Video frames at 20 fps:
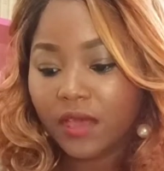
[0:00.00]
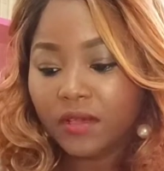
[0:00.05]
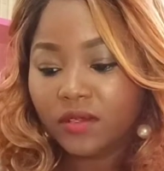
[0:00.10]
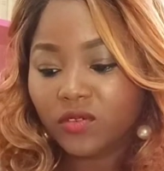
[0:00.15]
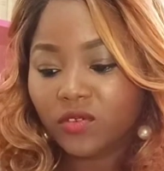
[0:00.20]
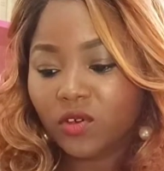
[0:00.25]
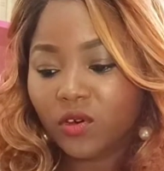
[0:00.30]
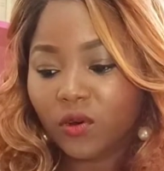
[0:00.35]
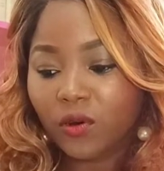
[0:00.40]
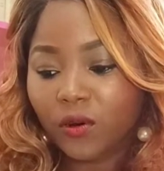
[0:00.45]

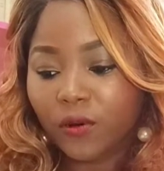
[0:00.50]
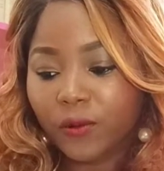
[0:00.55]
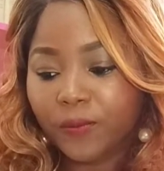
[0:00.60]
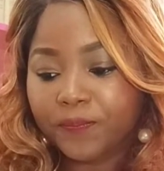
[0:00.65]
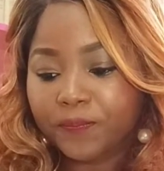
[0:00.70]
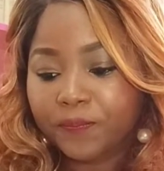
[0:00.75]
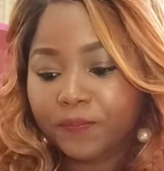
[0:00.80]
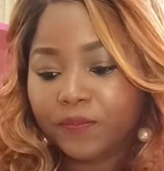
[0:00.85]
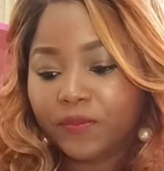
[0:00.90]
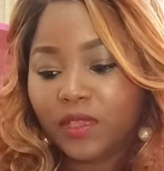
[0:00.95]

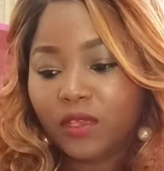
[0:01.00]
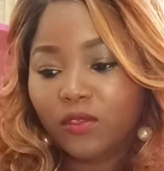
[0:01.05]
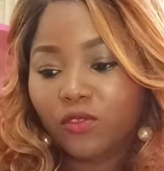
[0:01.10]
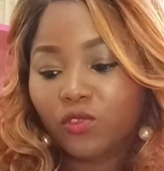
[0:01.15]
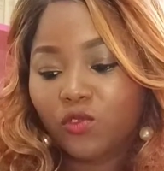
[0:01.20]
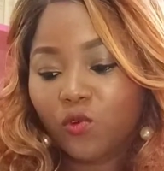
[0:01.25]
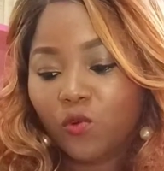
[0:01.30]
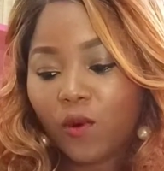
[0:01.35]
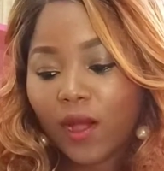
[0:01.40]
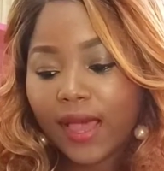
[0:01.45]
So
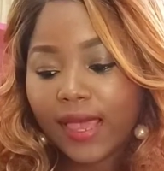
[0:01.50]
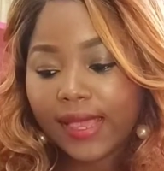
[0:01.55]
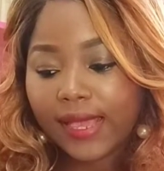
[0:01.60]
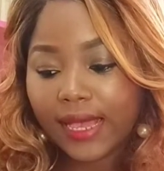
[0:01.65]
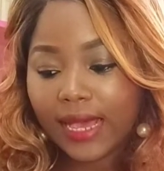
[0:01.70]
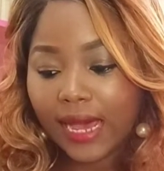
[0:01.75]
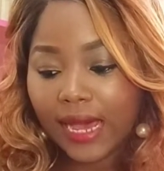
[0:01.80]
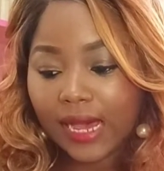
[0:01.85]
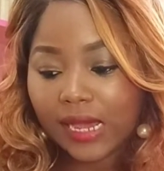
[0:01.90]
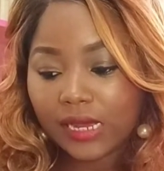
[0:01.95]
do I
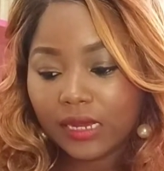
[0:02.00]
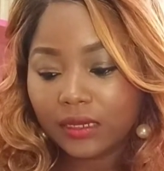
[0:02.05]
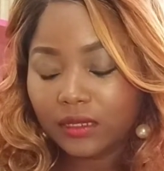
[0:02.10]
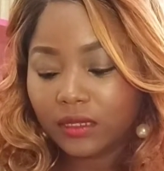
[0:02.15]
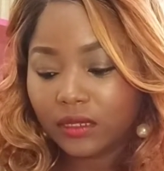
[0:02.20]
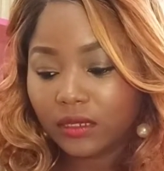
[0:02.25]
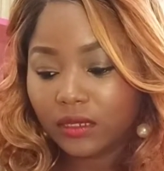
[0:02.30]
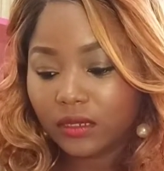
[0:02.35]
guide?